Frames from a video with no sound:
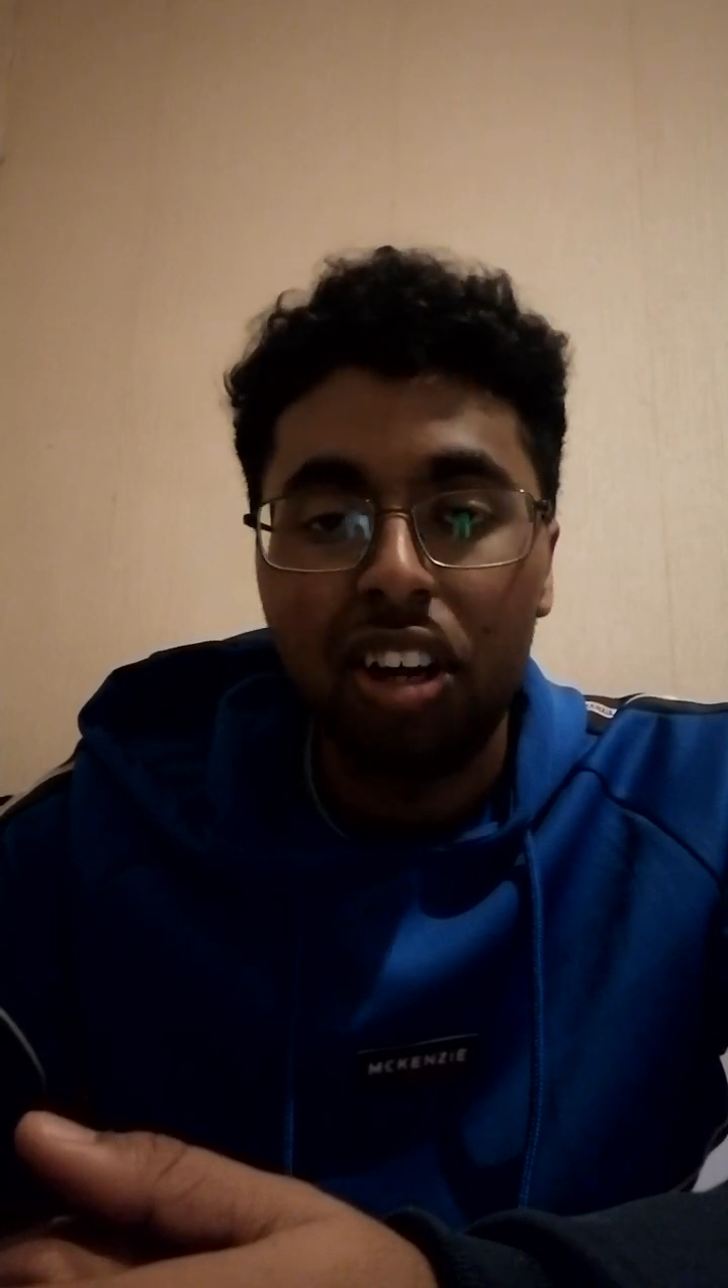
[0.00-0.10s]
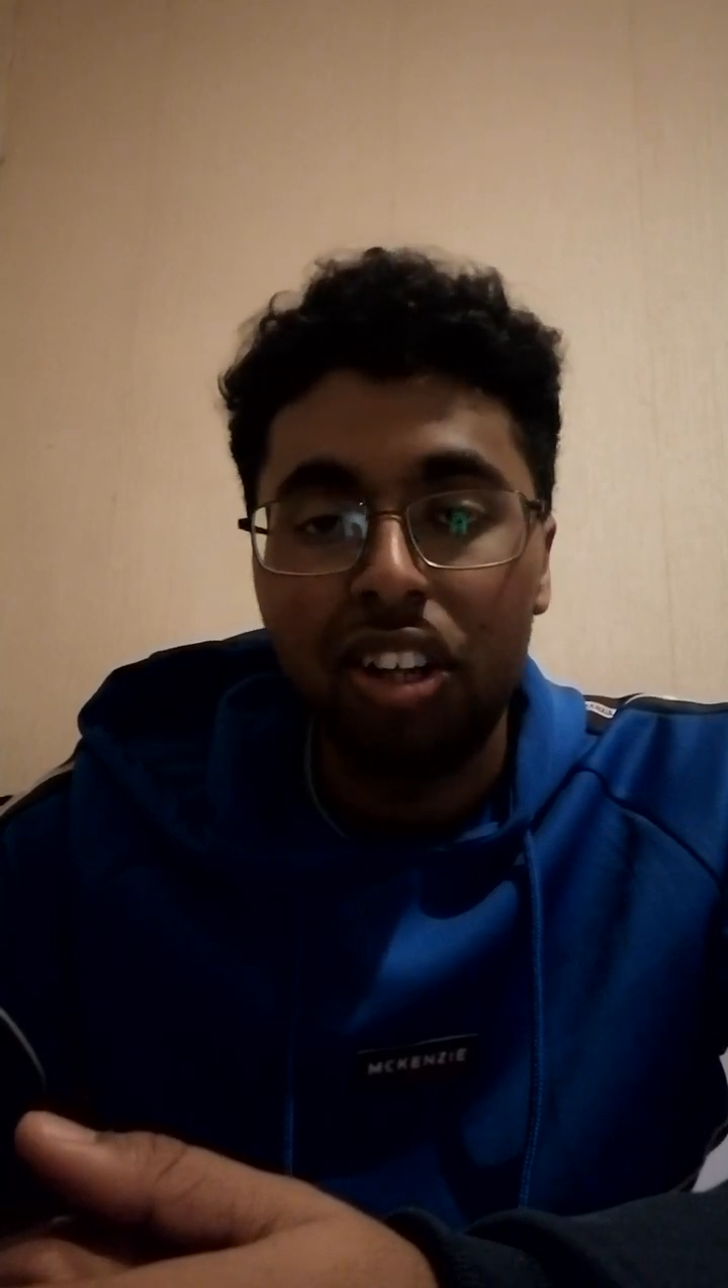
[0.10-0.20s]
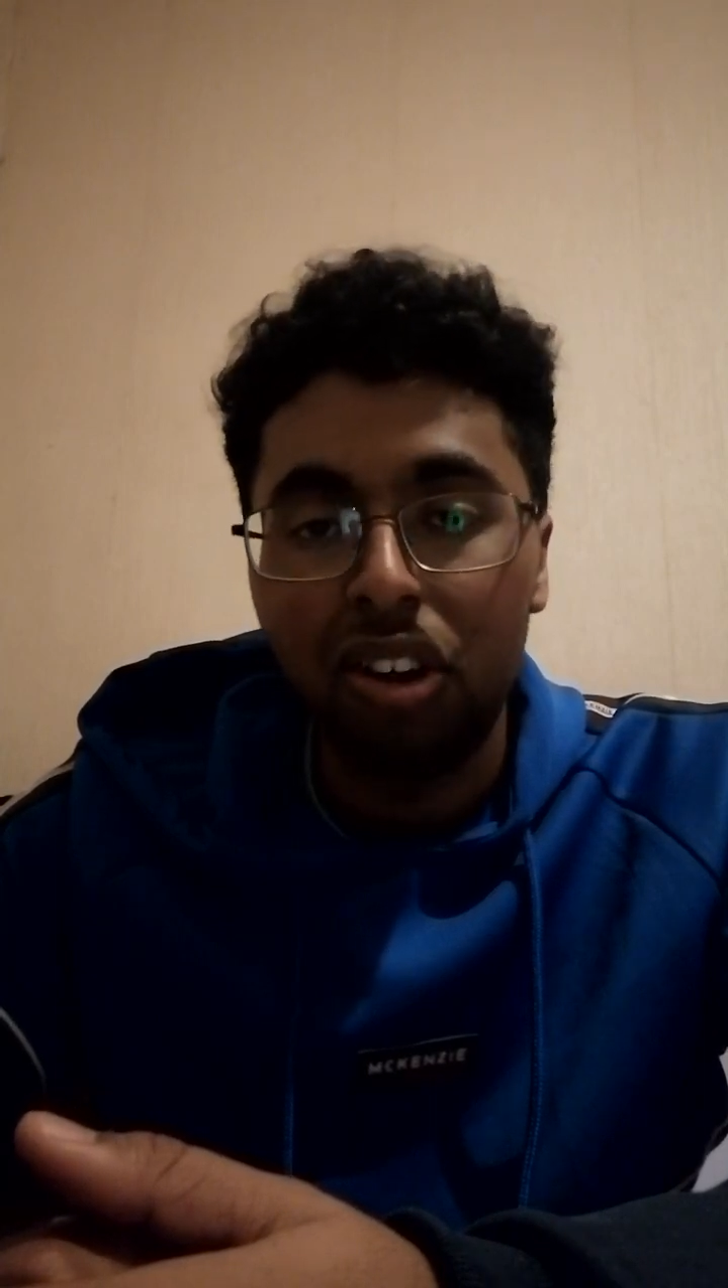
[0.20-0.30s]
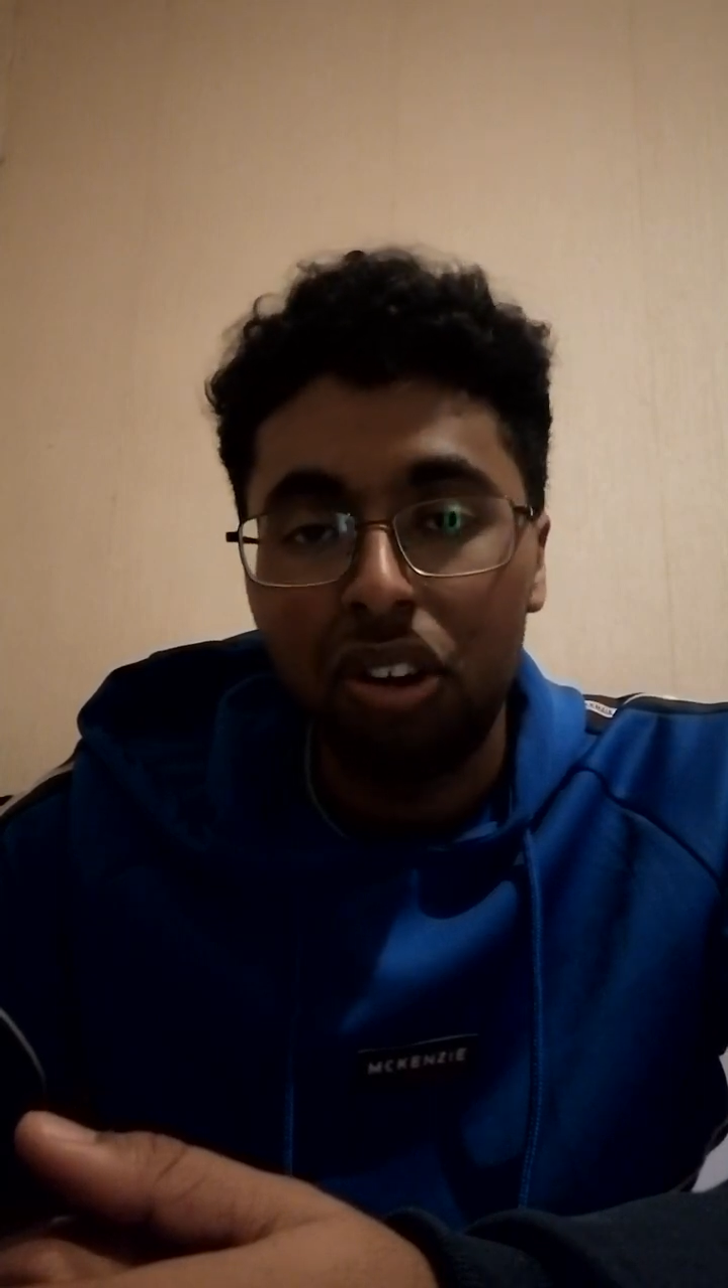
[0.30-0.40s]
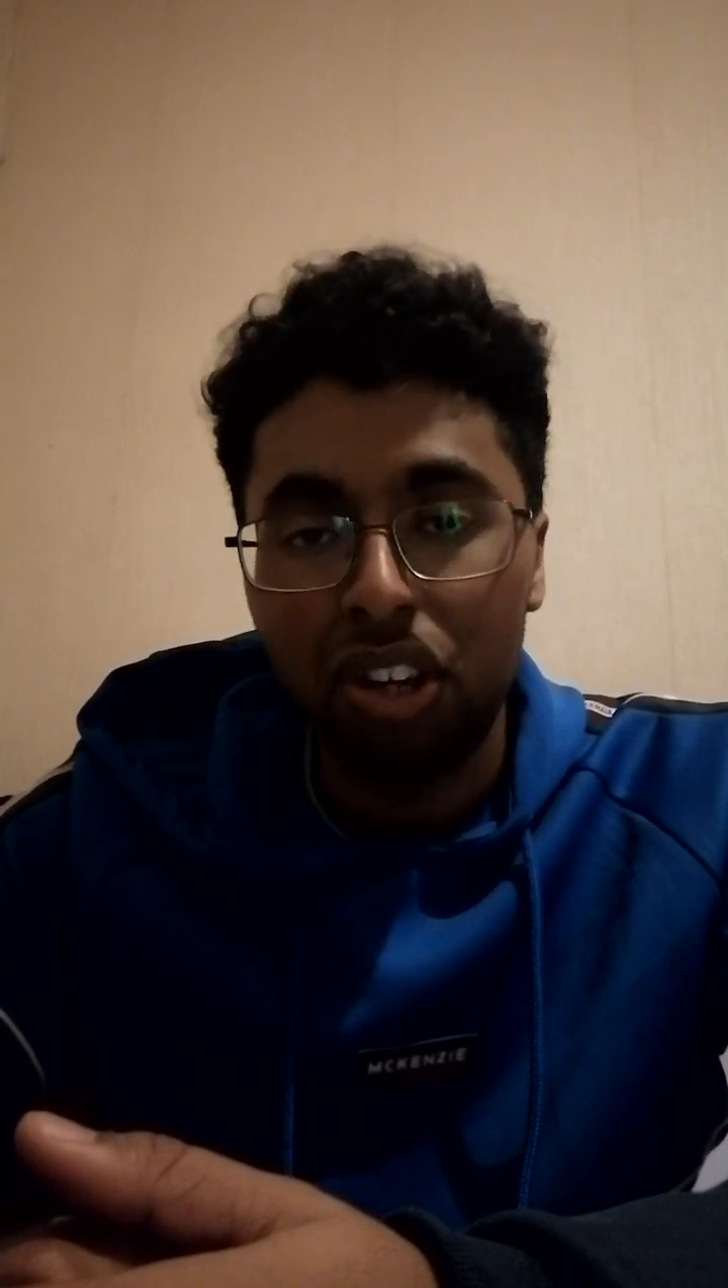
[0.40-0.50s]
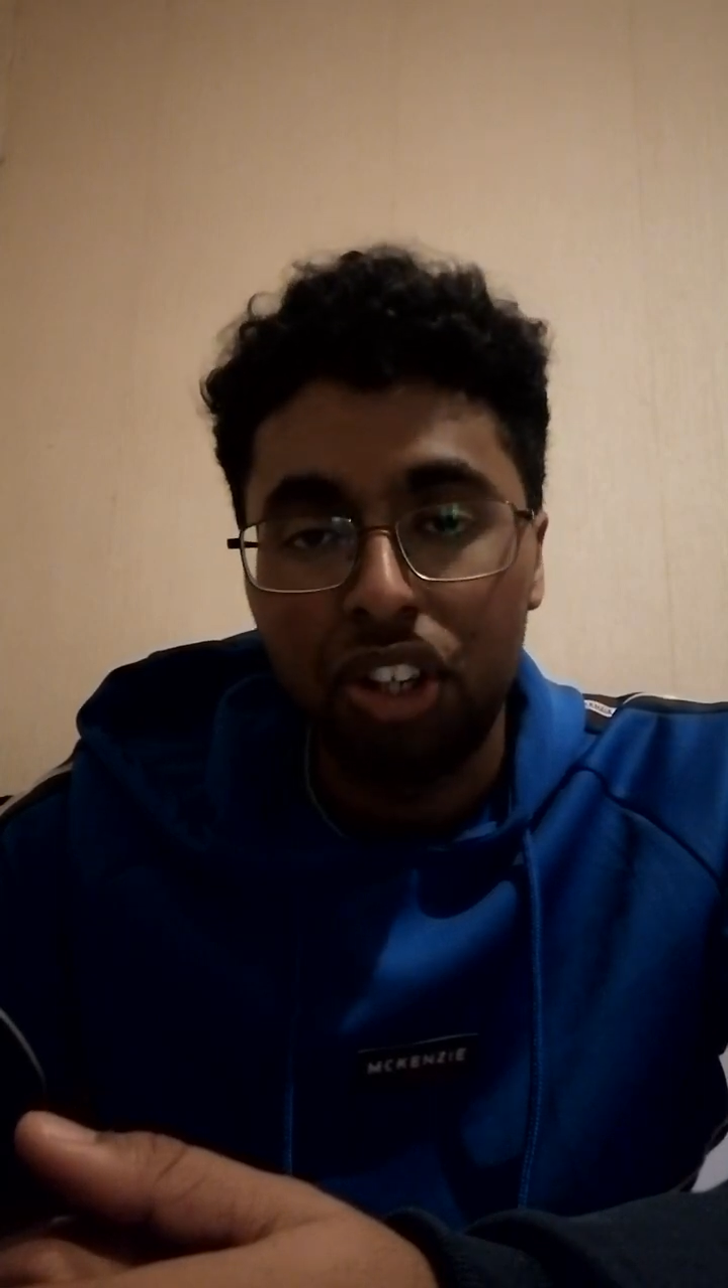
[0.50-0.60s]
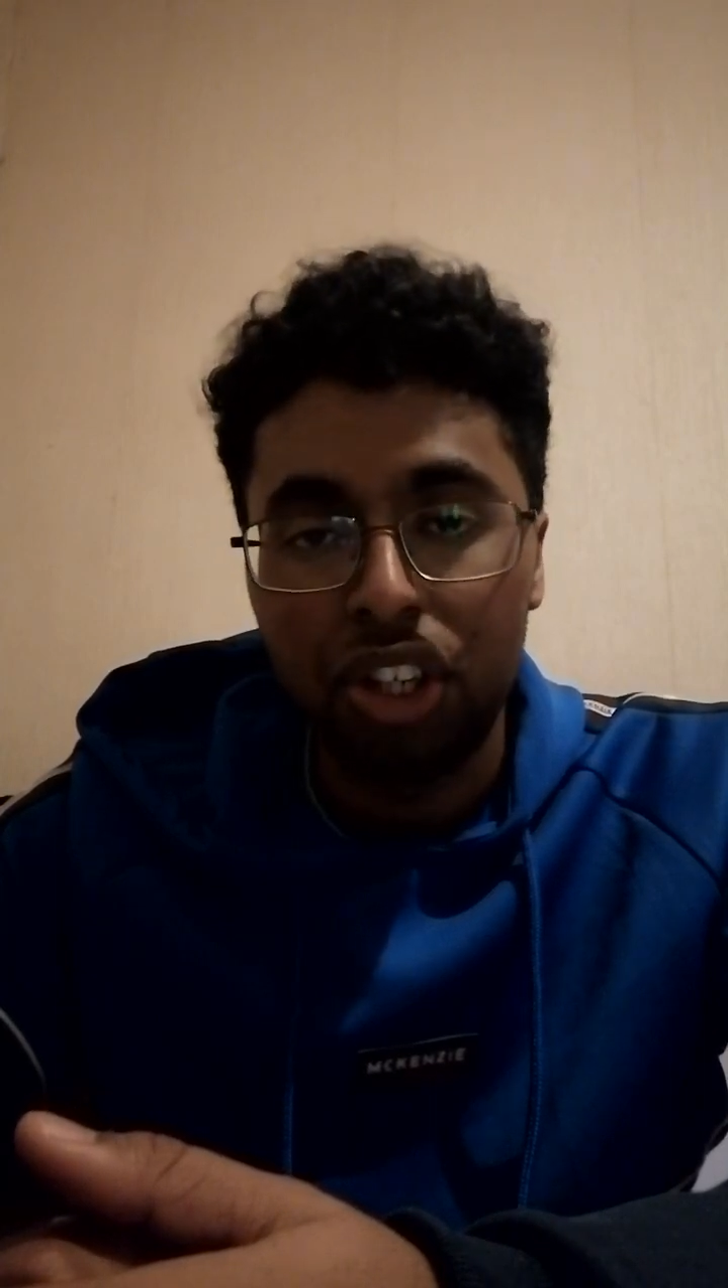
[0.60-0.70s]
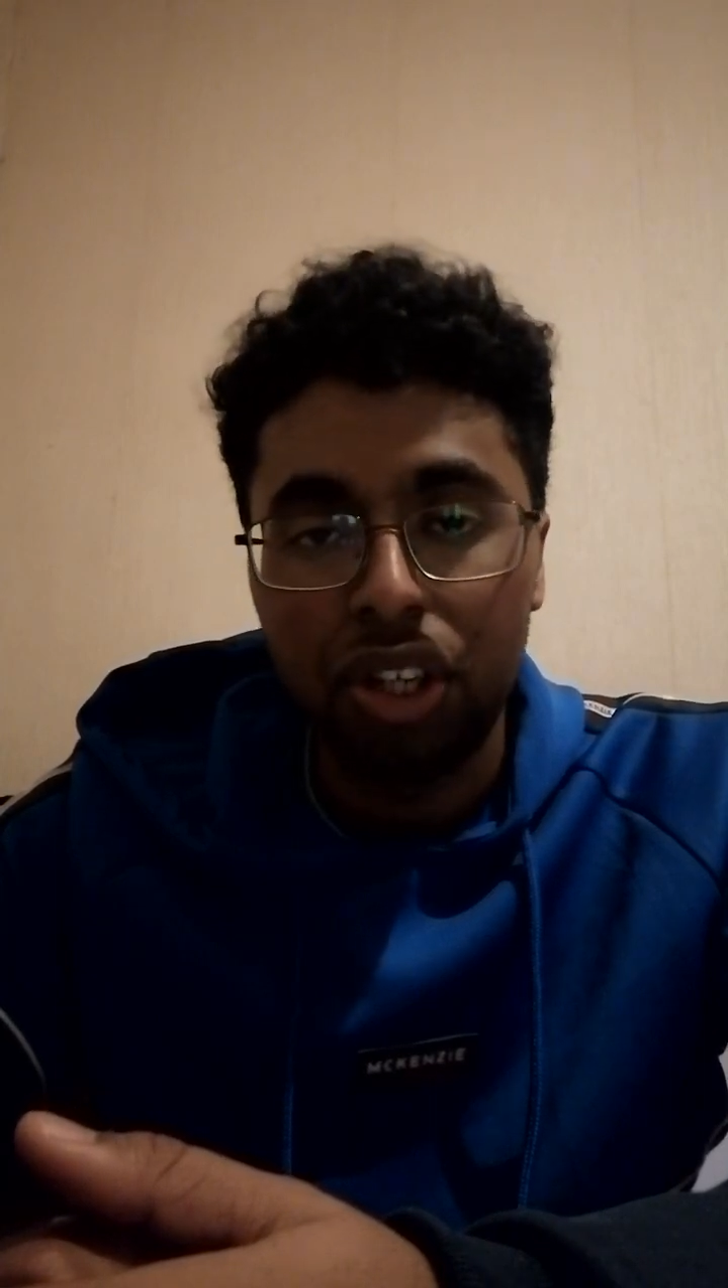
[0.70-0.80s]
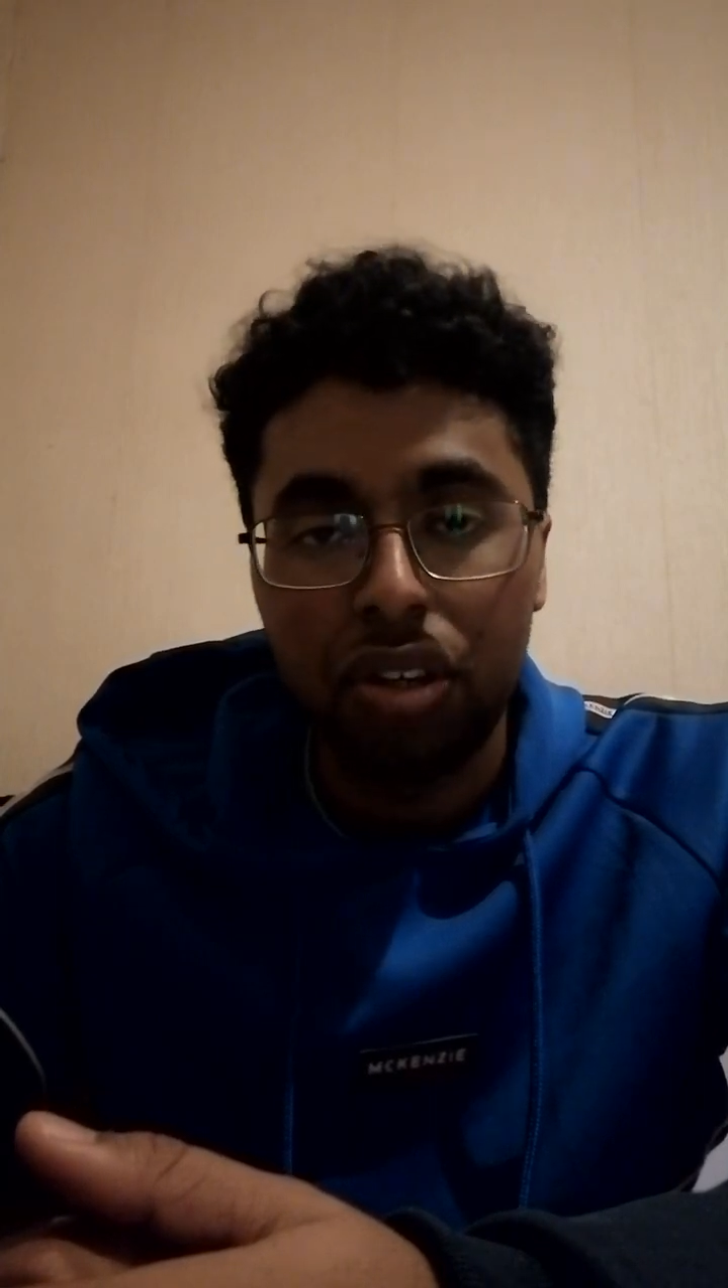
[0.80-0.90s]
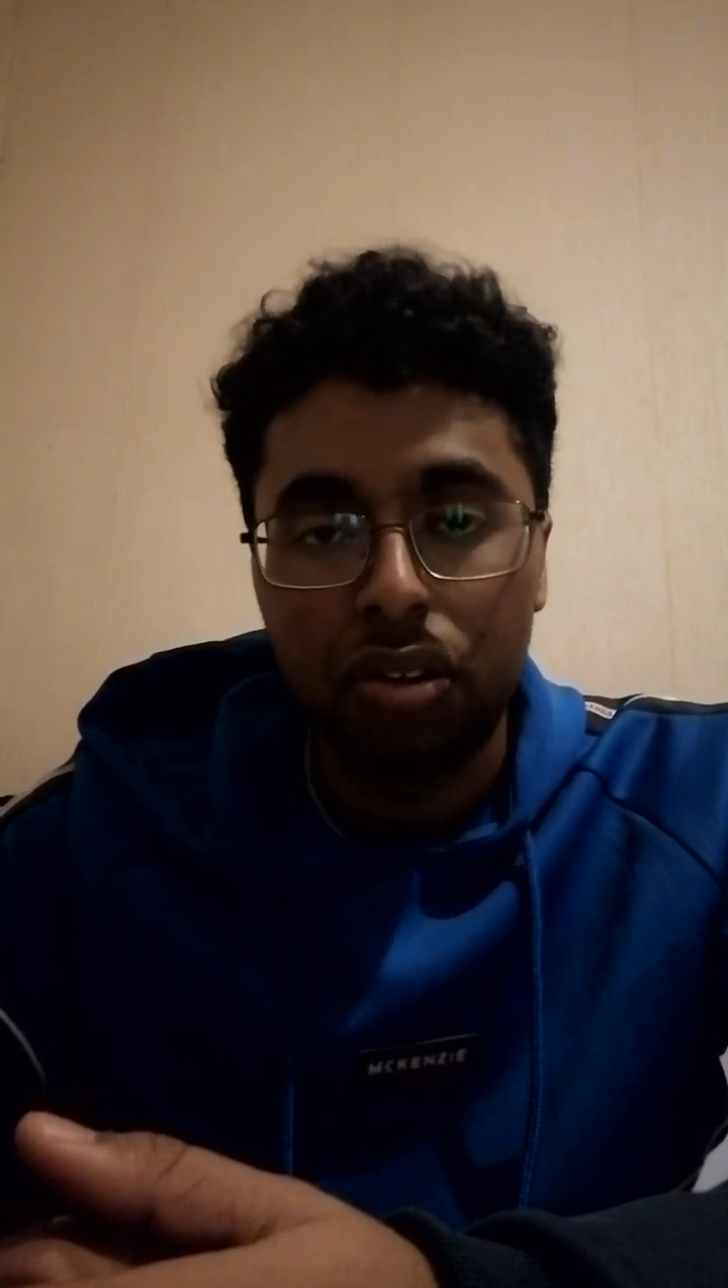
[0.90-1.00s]

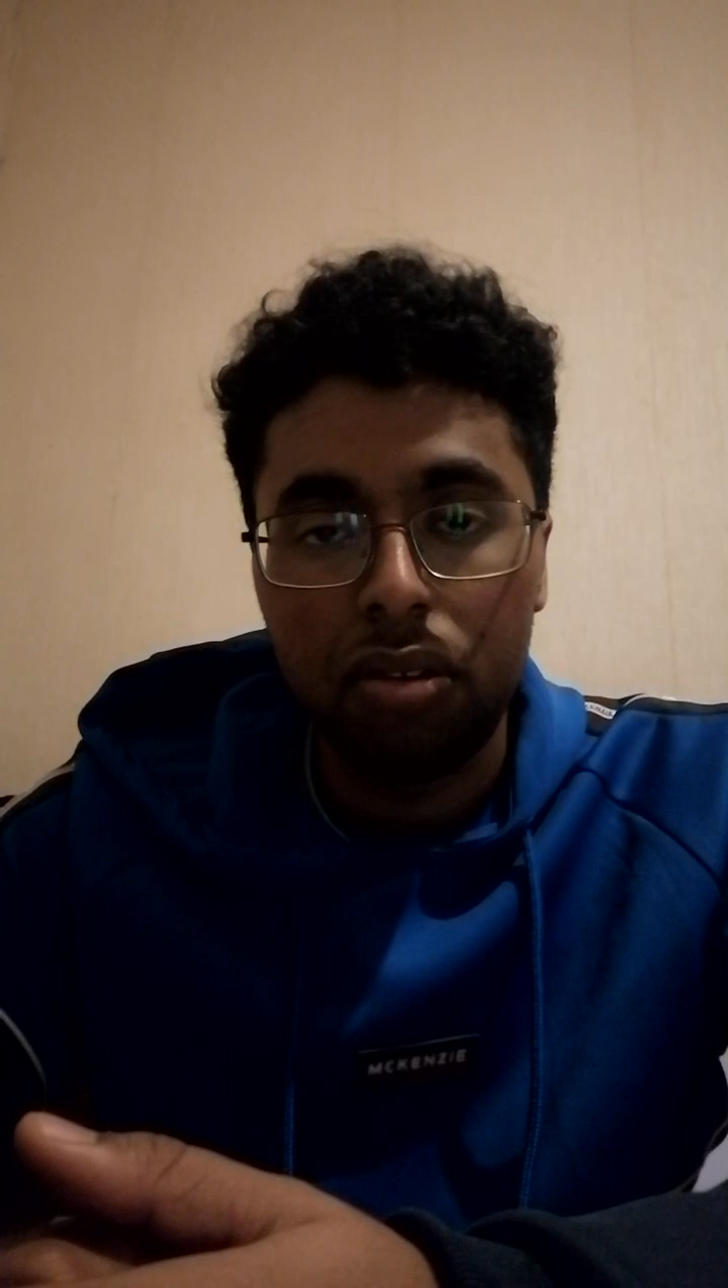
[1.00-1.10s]
ideology.